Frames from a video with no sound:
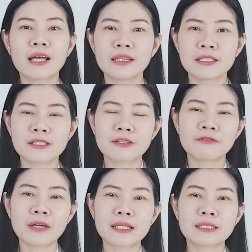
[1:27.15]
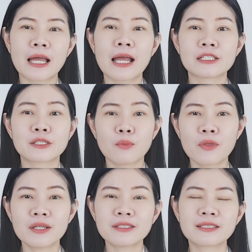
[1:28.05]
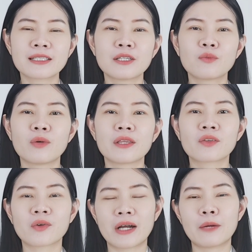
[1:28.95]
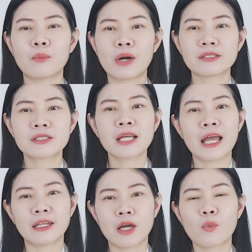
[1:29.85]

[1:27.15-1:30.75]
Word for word: Resurface and smoothen skin with Kerabranche and